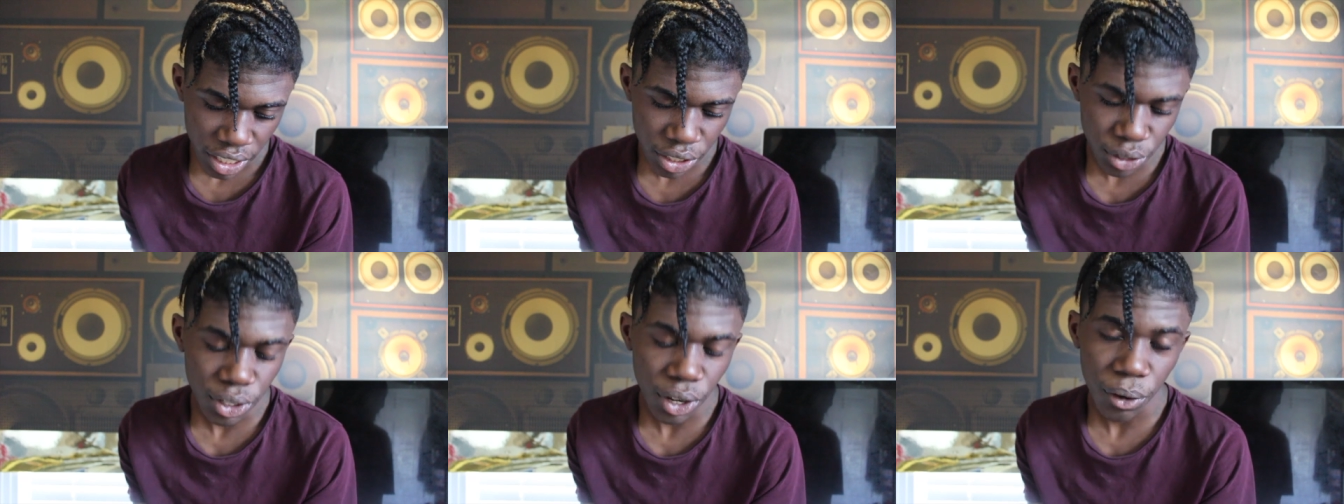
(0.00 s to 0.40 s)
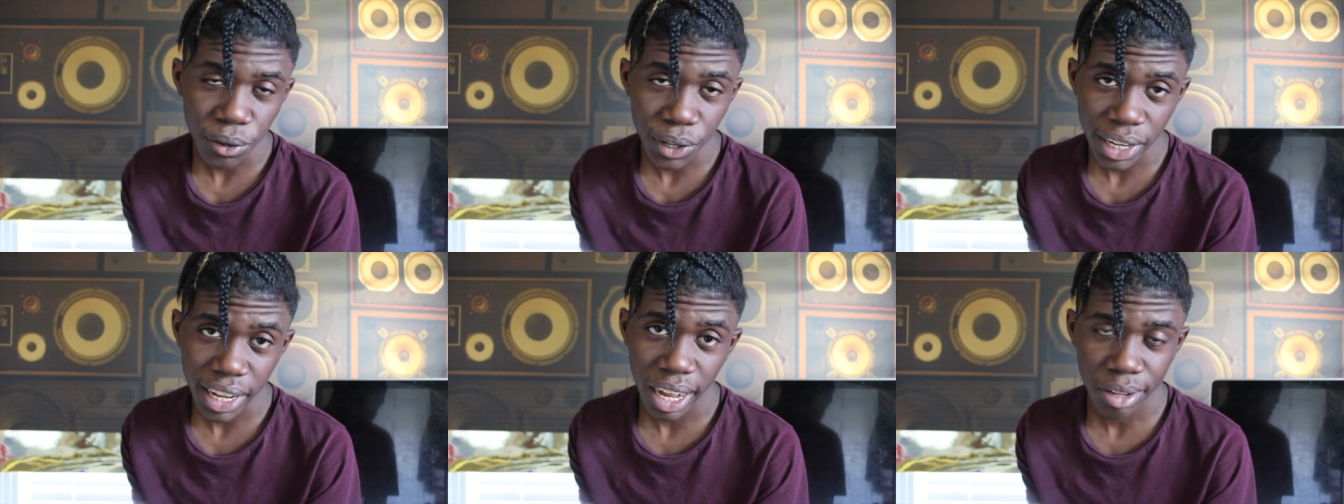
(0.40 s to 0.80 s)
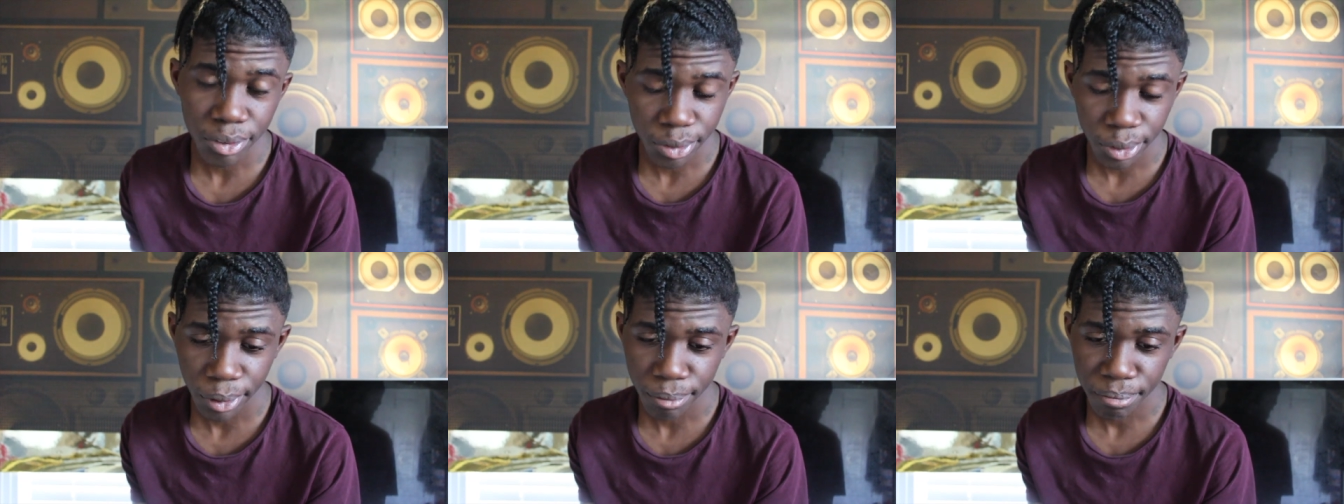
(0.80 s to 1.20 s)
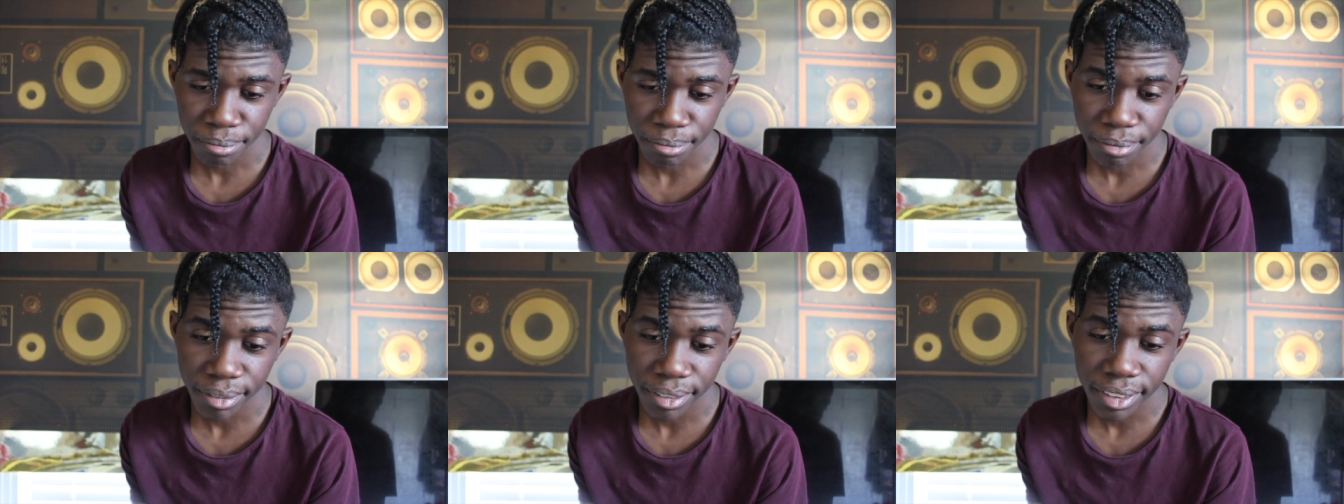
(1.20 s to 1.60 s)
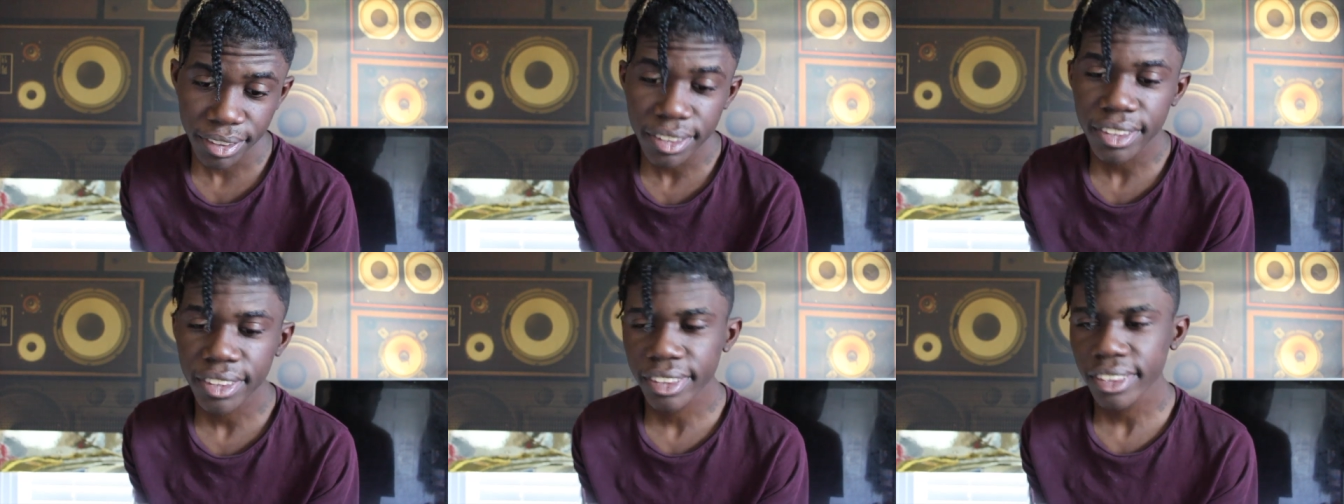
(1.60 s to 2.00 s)
You go to a concert.
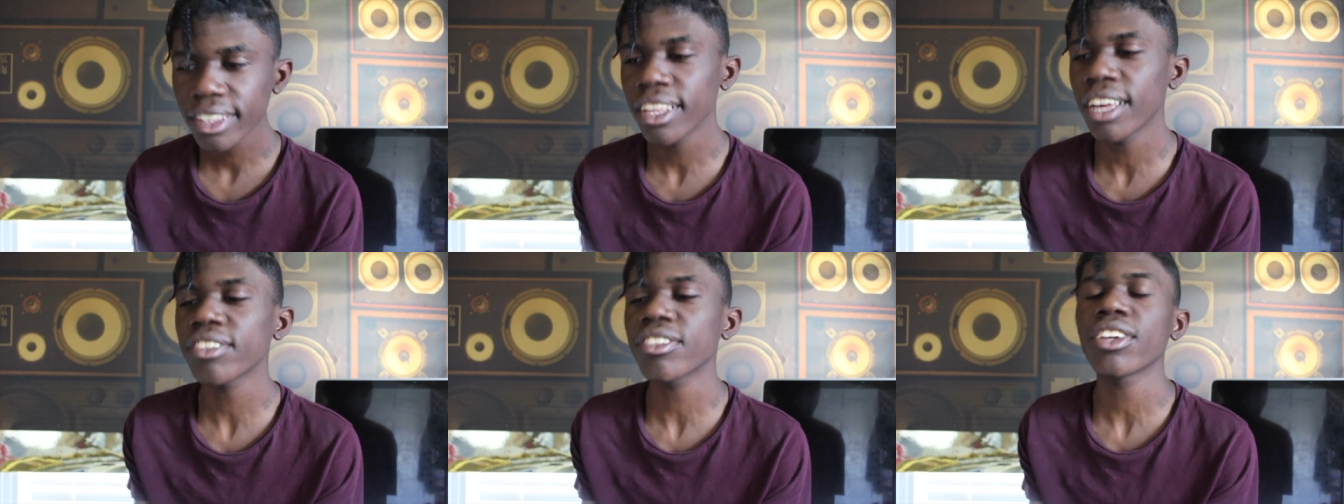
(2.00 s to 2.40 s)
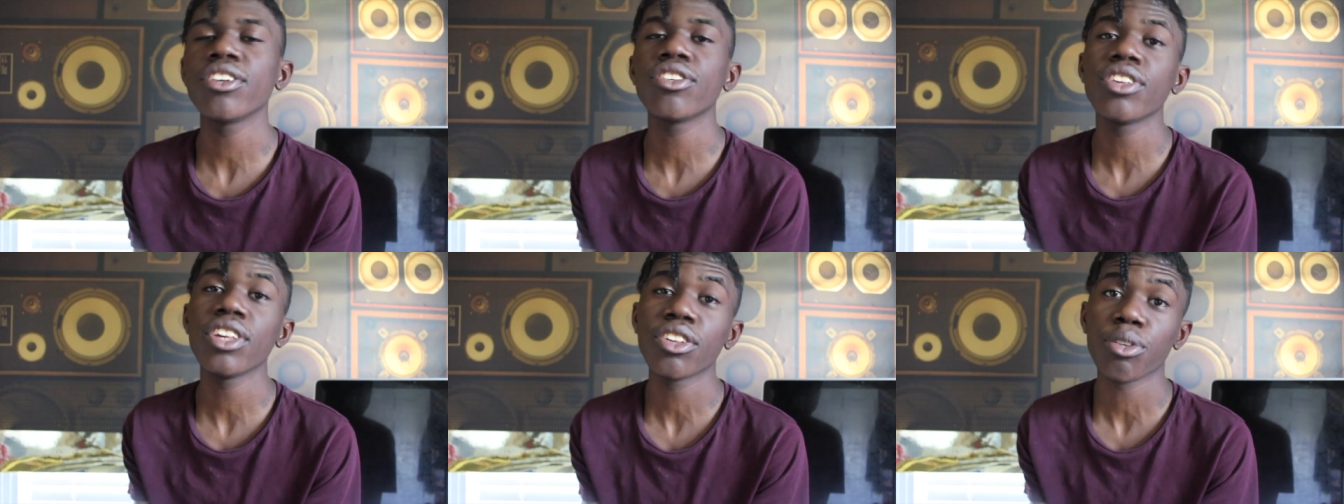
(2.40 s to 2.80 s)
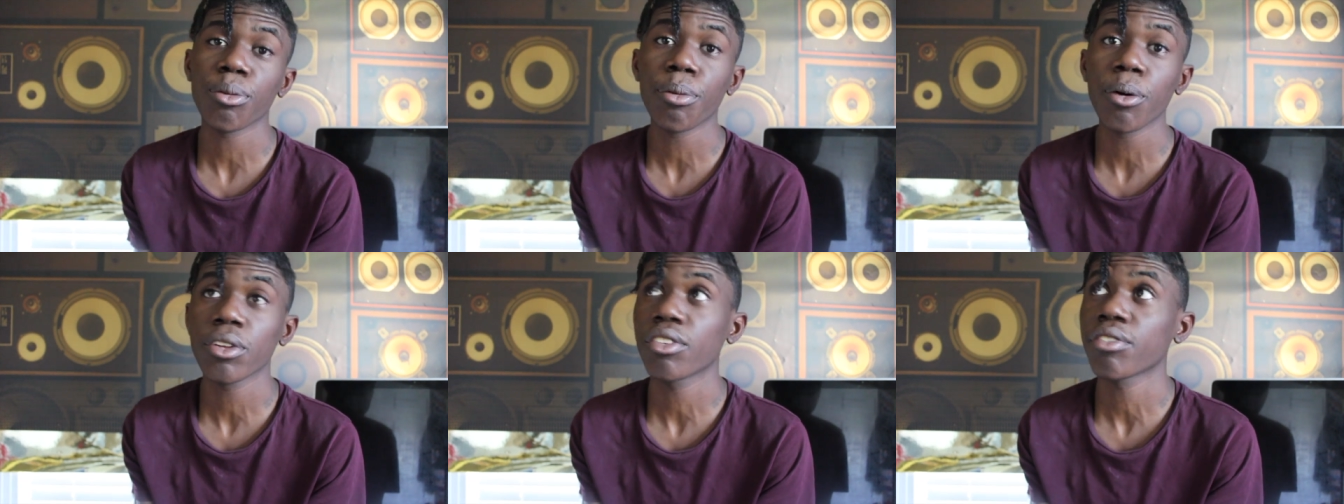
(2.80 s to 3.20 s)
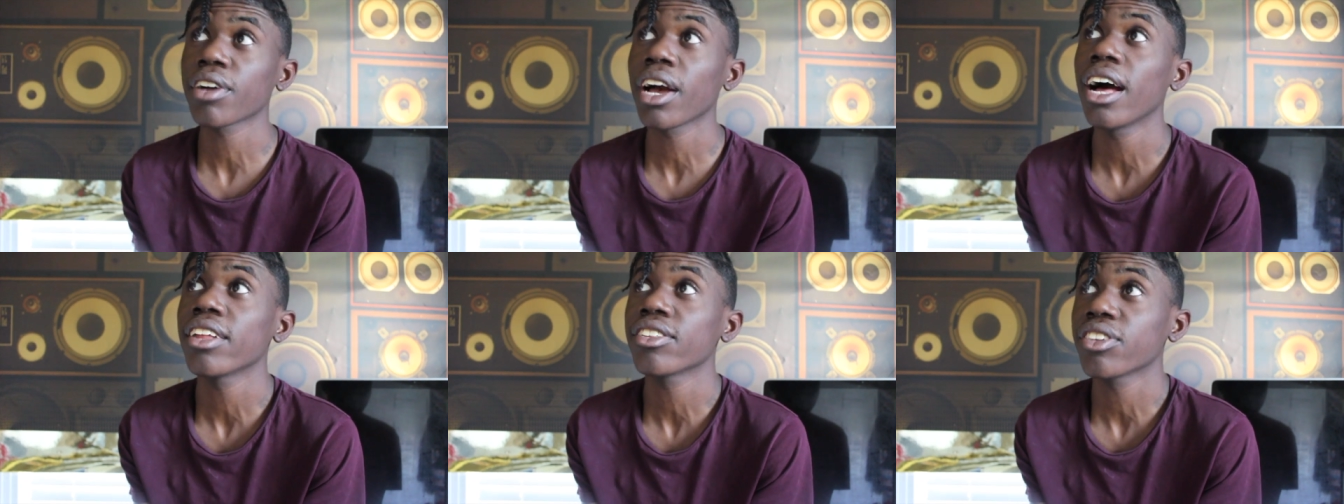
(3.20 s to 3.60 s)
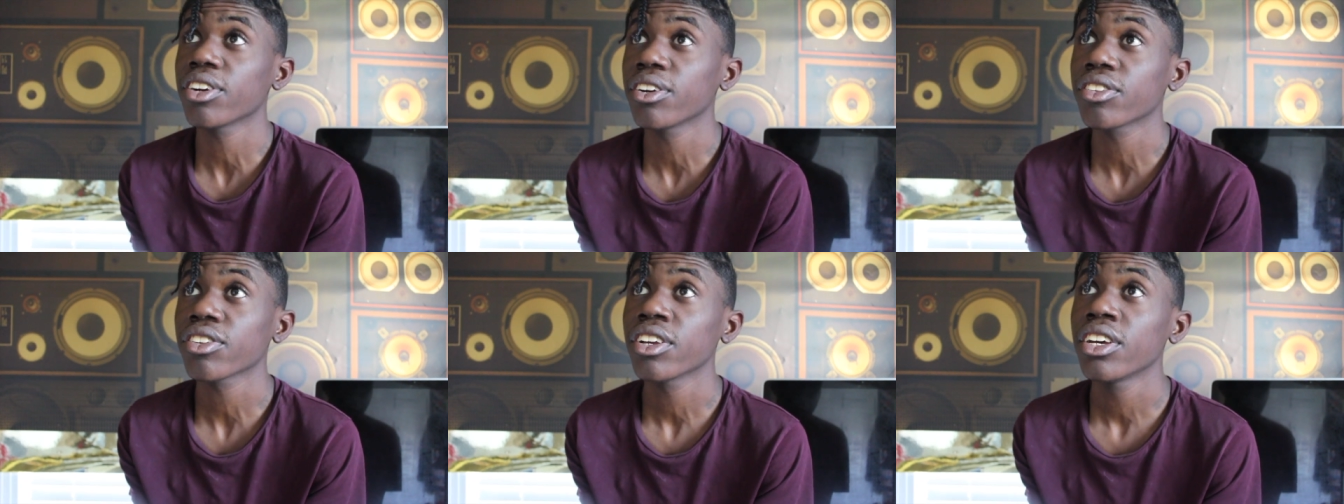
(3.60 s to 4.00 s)
Let's say you see these reports of
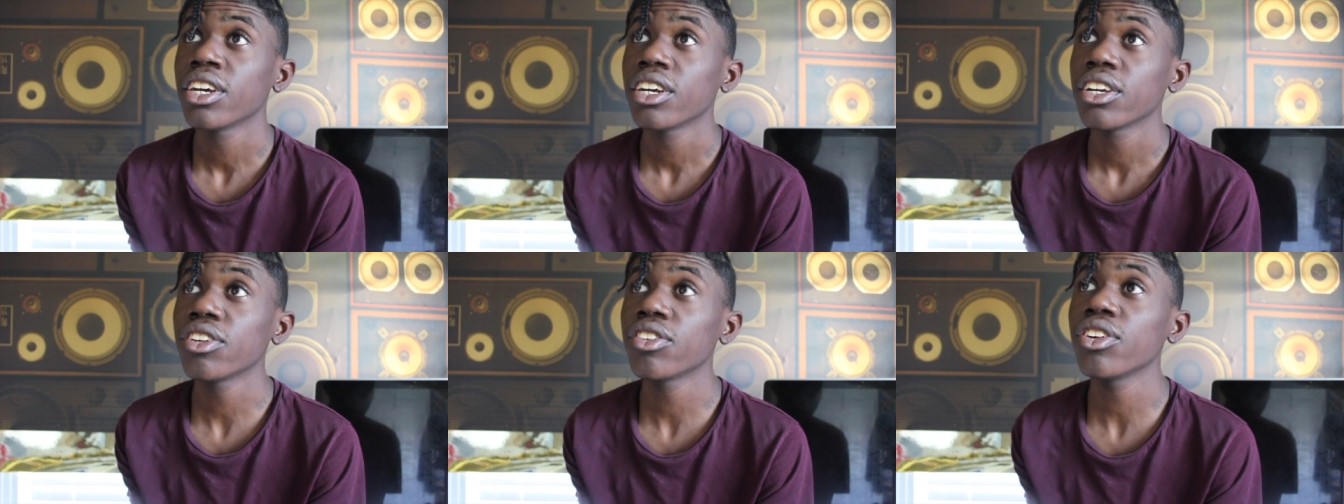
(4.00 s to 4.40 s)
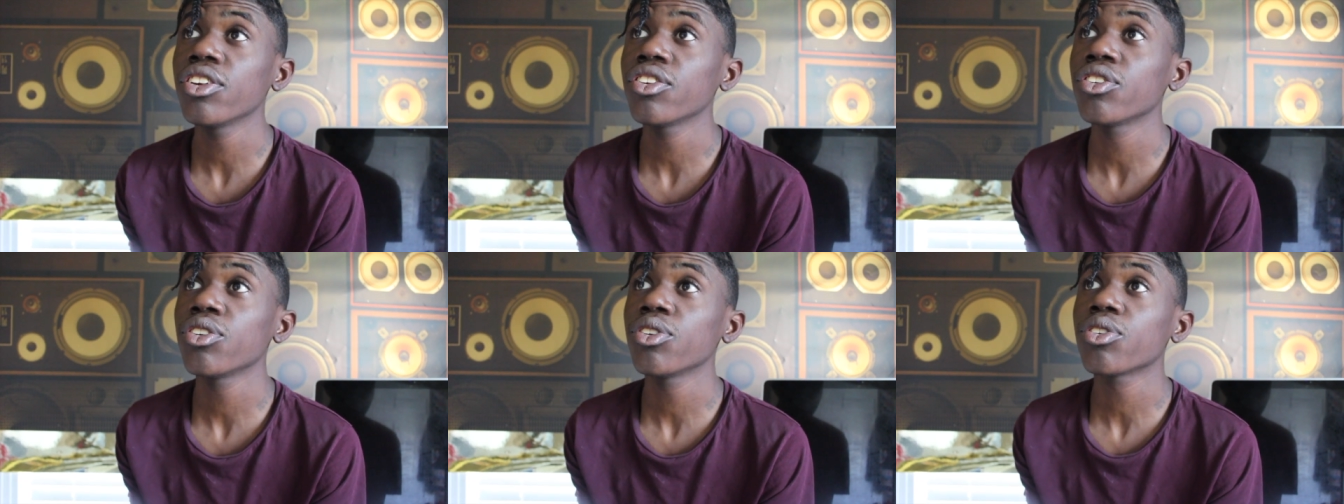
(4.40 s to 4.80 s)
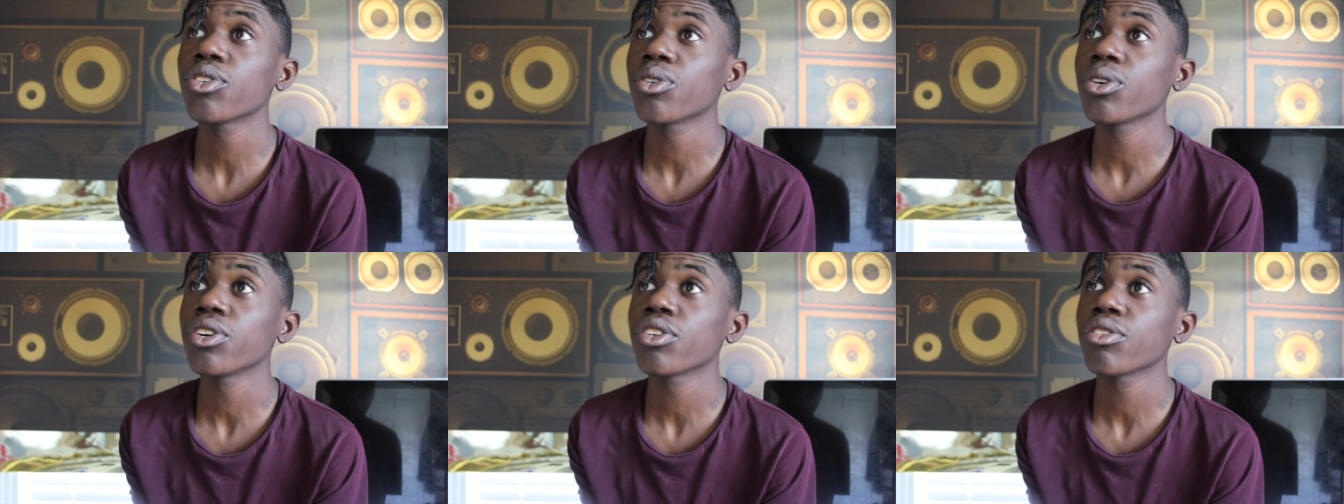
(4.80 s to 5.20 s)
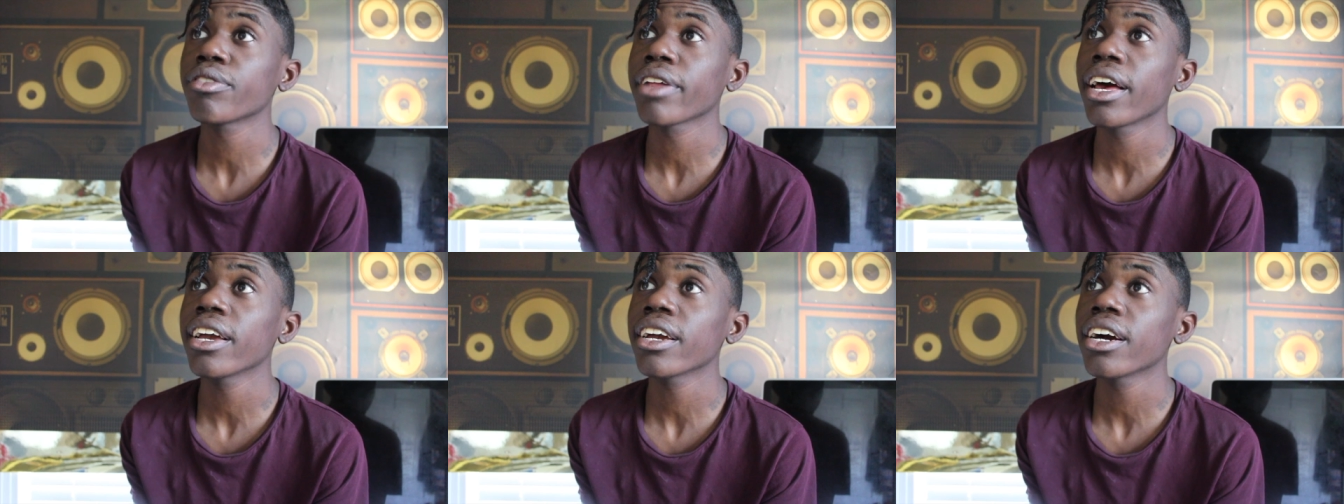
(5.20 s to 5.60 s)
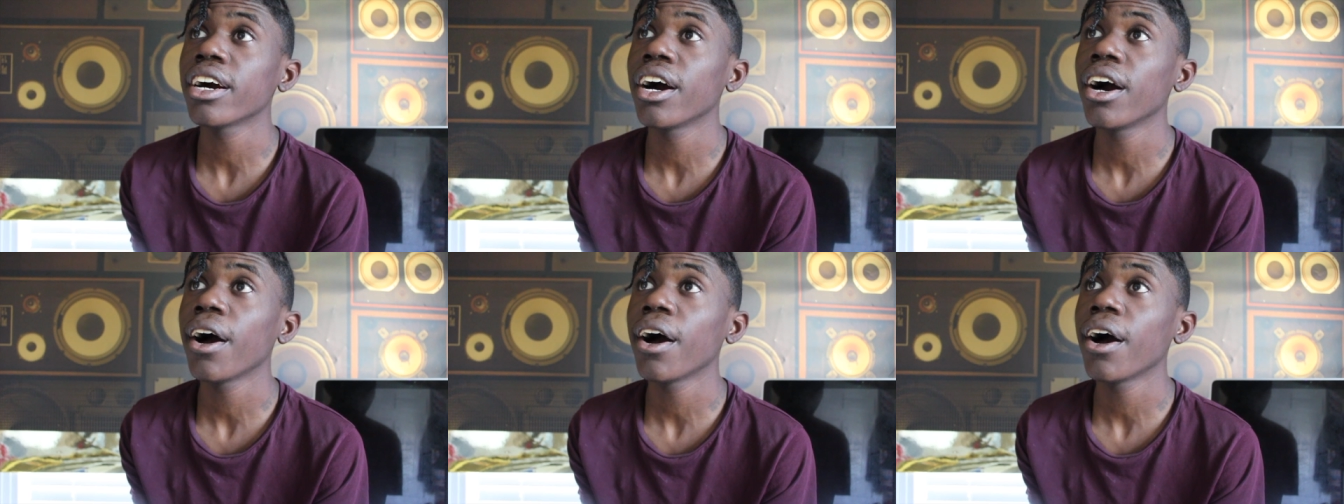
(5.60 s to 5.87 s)
concerts. You see these news stories of, like,